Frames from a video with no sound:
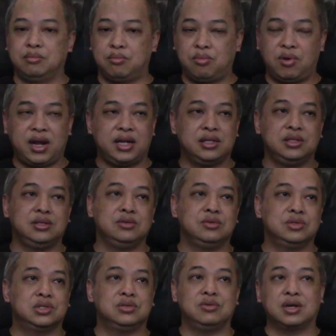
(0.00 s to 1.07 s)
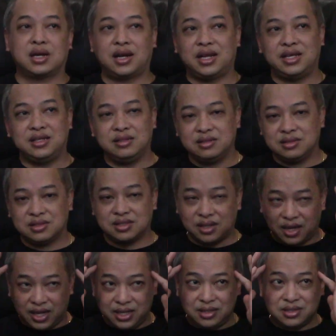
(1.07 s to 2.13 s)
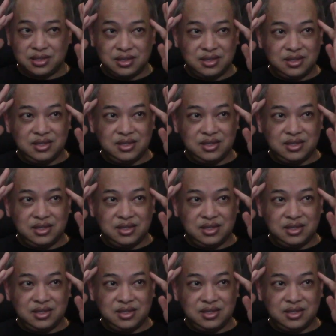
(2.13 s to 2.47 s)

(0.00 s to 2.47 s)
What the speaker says: brand new to a clean slate.